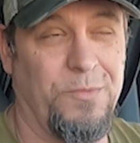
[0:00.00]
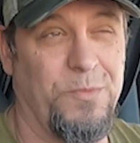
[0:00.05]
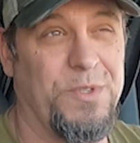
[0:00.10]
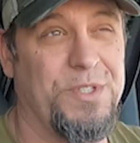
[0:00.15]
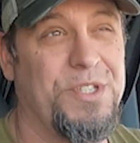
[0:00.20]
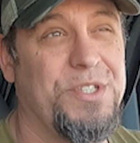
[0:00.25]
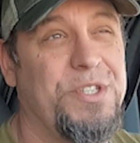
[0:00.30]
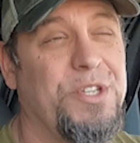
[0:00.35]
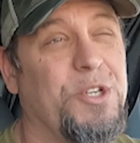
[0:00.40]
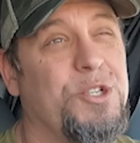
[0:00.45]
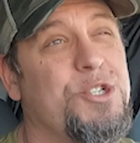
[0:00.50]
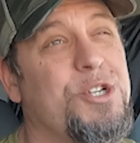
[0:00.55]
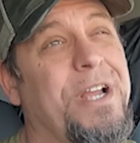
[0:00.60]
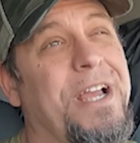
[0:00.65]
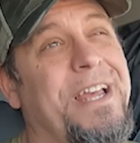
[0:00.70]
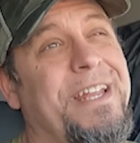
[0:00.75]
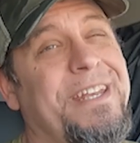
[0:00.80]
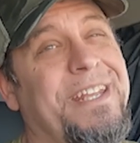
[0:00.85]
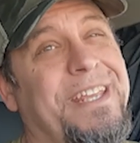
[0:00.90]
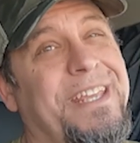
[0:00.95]
We're still
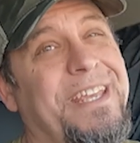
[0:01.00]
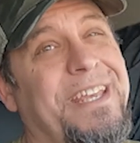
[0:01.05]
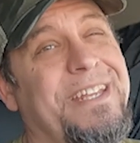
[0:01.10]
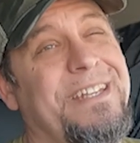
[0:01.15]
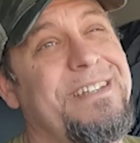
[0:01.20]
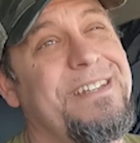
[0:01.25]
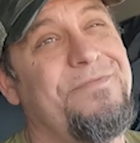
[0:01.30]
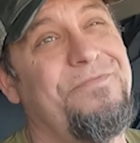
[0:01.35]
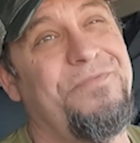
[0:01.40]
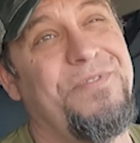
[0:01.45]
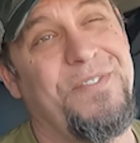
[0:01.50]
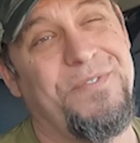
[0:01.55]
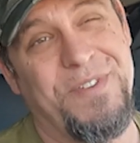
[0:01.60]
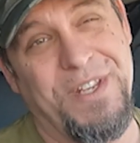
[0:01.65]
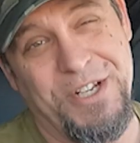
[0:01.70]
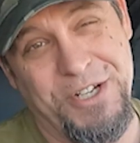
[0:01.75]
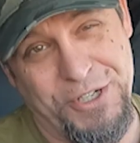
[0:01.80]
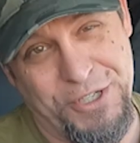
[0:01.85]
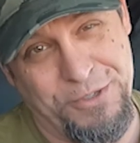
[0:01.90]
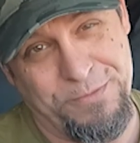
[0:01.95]
trying to get
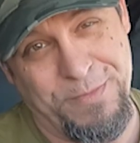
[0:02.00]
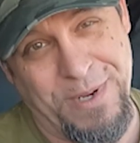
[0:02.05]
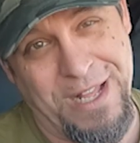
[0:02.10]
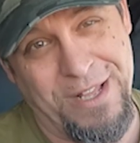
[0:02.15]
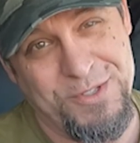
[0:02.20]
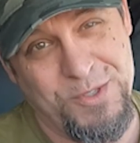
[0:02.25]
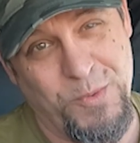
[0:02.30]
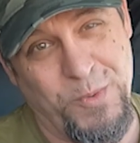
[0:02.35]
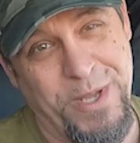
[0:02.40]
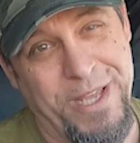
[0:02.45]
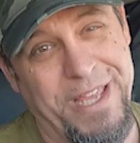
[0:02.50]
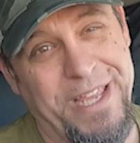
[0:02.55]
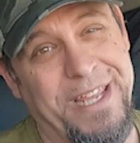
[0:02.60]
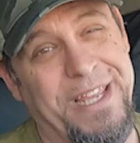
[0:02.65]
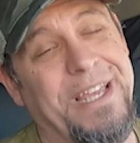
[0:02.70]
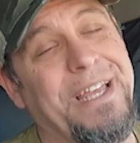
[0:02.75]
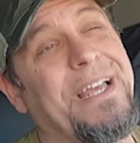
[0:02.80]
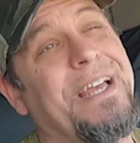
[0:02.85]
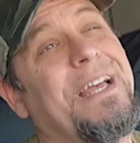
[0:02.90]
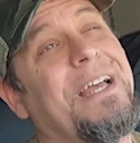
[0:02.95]
1,500 miles
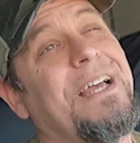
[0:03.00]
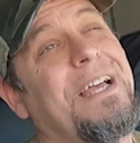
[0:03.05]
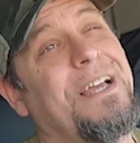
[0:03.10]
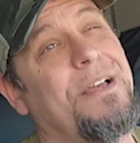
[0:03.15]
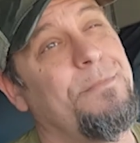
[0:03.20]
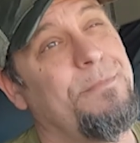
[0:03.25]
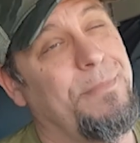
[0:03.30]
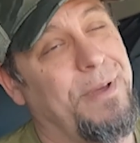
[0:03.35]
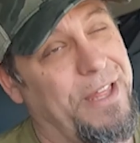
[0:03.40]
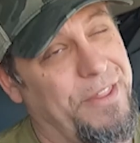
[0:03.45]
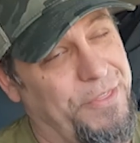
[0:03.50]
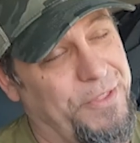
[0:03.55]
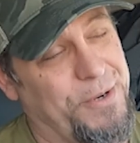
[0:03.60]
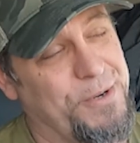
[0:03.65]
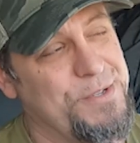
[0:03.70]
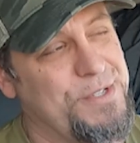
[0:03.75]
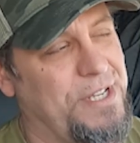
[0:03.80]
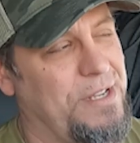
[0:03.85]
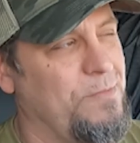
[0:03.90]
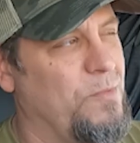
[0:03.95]
away by
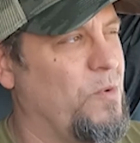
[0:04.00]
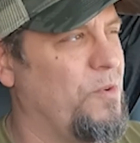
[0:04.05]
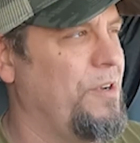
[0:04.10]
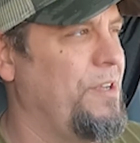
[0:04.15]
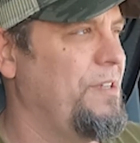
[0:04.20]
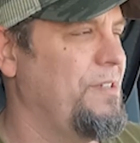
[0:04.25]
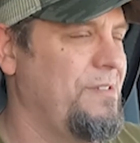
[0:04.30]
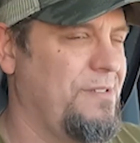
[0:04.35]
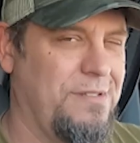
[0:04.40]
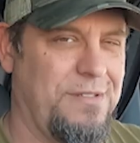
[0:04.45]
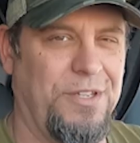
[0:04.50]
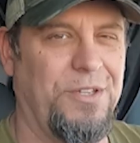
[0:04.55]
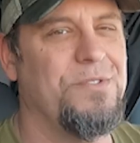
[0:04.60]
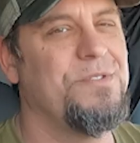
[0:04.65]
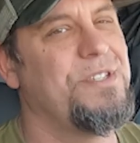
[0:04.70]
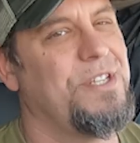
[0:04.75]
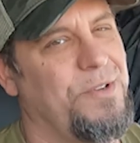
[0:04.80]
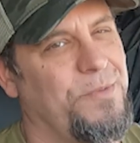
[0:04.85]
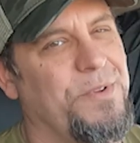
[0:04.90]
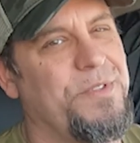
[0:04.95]
Thursday morning.
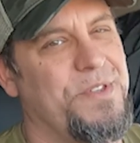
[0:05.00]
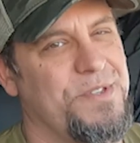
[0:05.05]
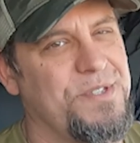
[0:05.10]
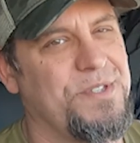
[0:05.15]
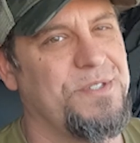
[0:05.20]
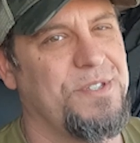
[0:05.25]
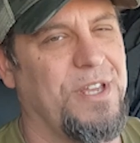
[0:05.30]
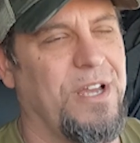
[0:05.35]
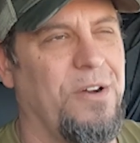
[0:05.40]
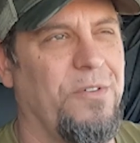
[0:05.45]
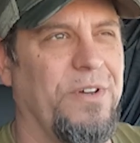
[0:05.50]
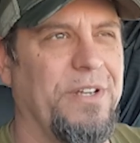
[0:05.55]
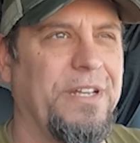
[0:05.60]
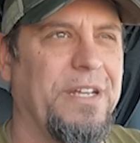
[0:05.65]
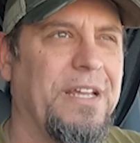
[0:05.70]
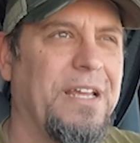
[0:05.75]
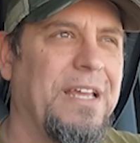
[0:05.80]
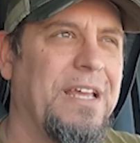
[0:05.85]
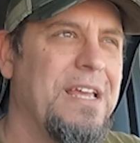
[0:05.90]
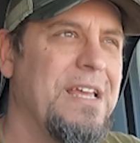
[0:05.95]
You see where this is going.